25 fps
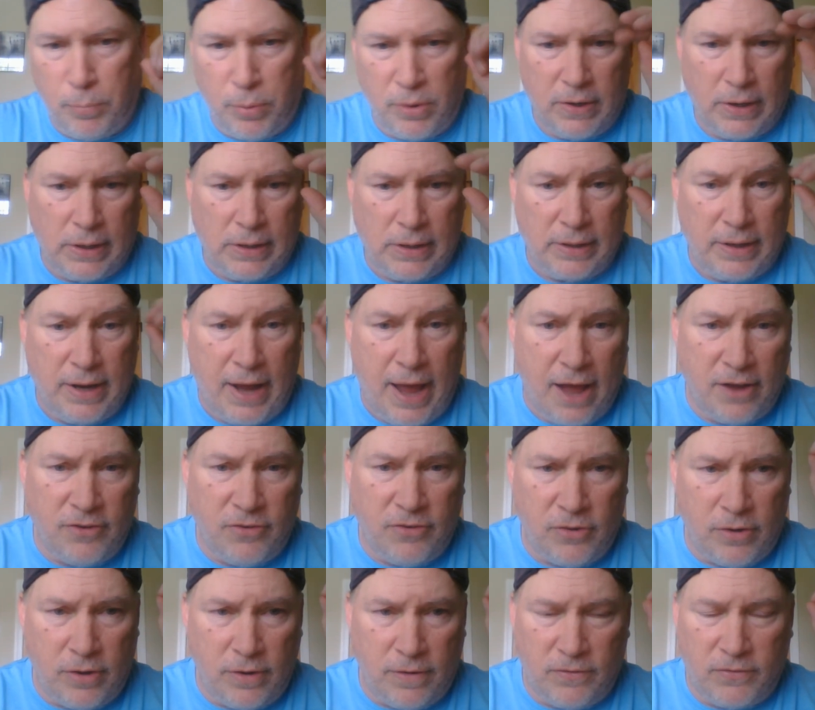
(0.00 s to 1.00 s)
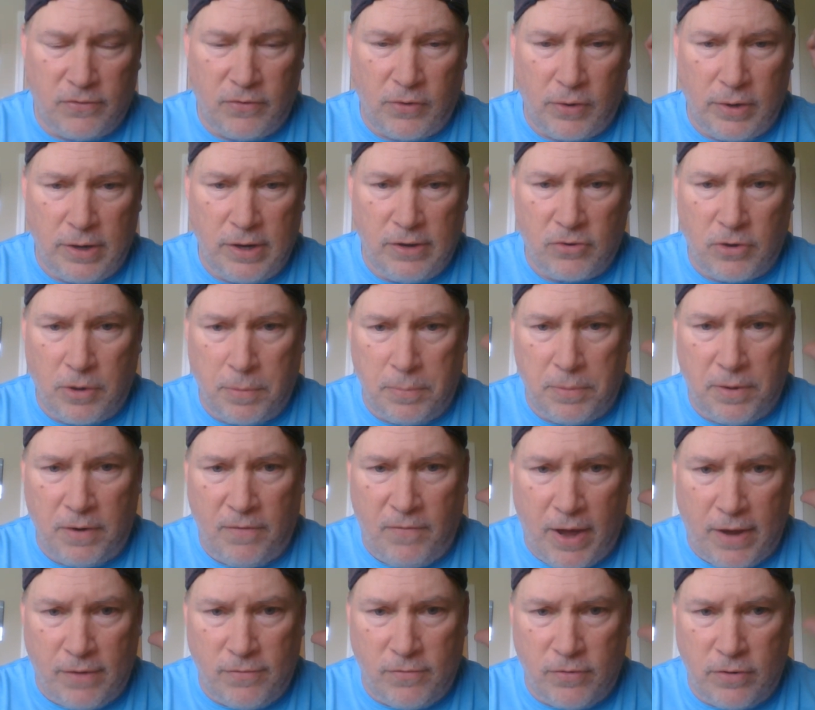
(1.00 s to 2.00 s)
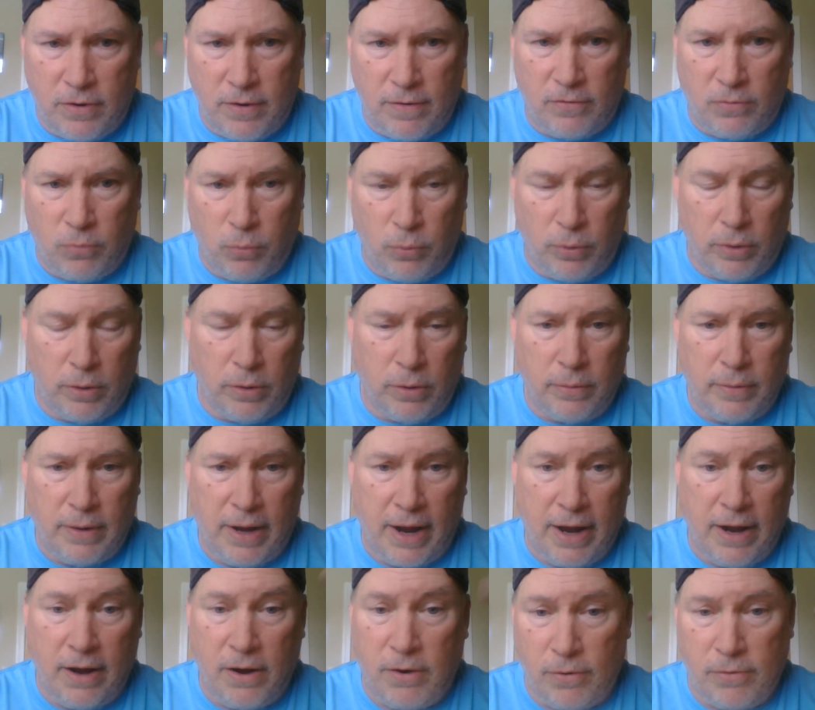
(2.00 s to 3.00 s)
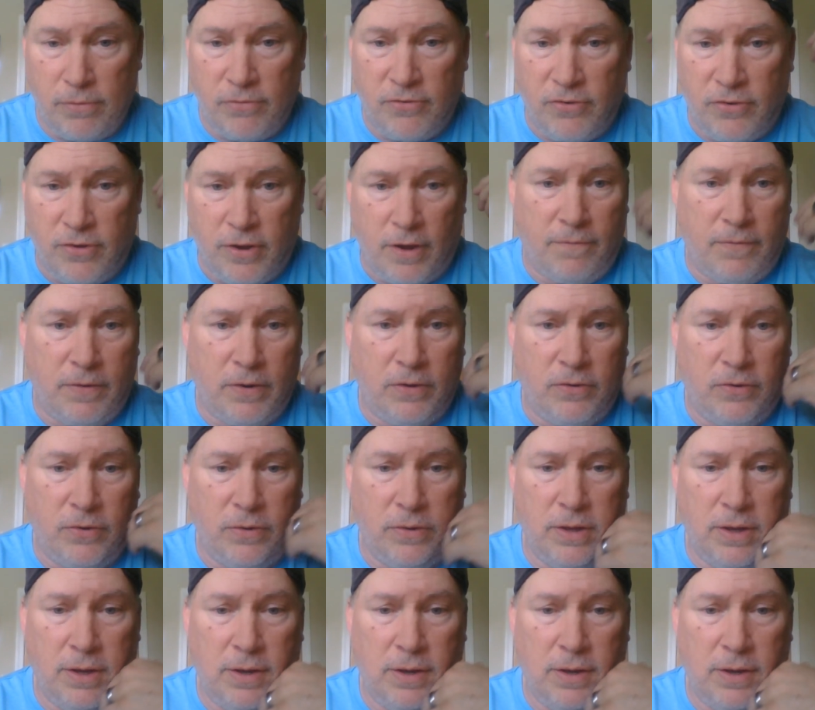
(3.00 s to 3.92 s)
particularly adjectives, very descriptive adjectives, will anchor stuff into